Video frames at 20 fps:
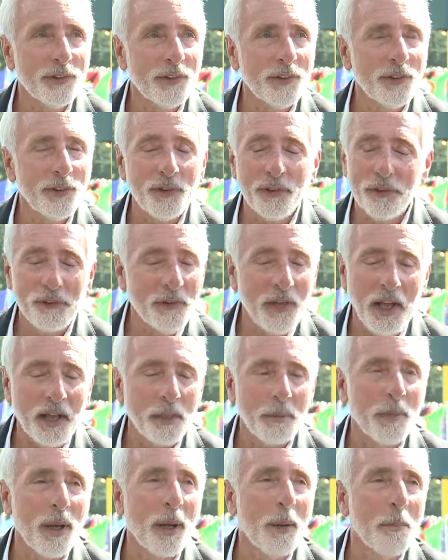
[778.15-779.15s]
This is not
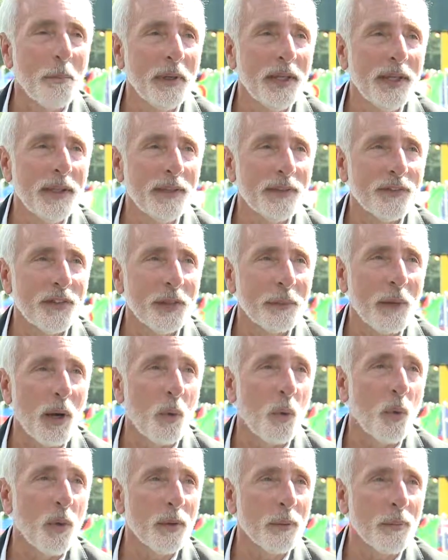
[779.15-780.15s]
about me, it's not
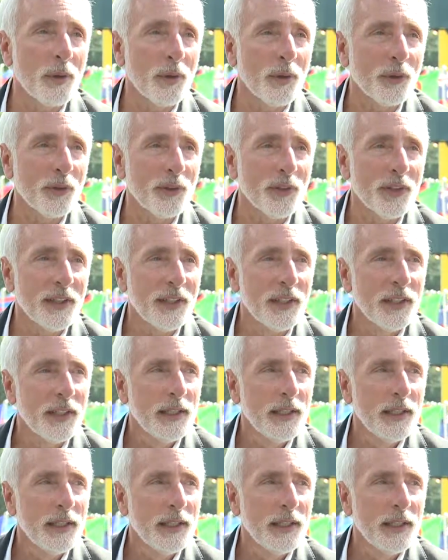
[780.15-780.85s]
about one person,